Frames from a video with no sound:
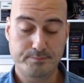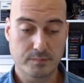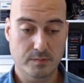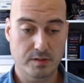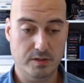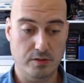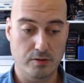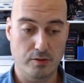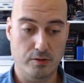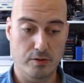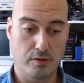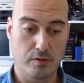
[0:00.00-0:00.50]

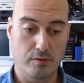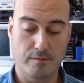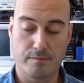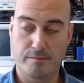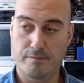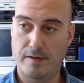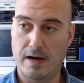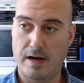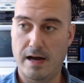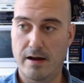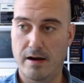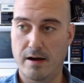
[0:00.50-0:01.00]
So you
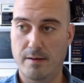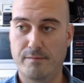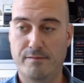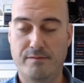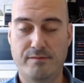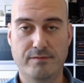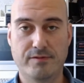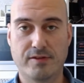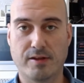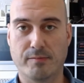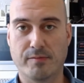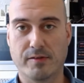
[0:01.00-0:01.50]
fire up
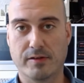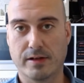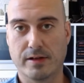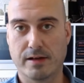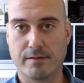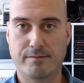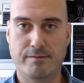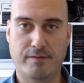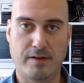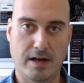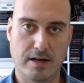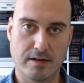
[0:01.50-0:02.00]
something
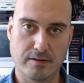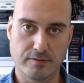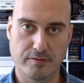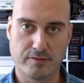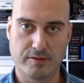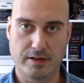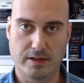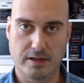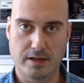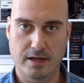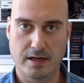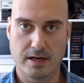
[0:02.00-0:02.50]
like
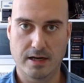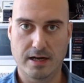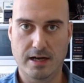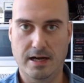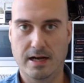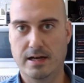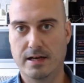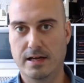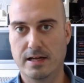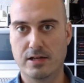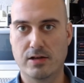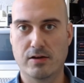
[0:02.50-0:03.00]
FileZilla
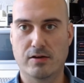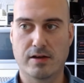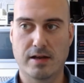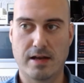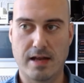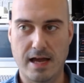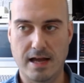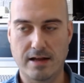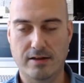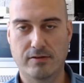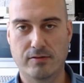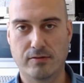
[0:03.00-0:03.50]
and then you
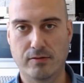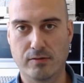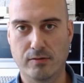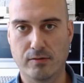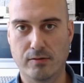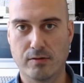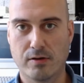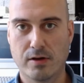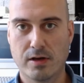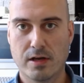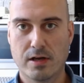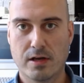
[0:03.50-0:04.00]
connect to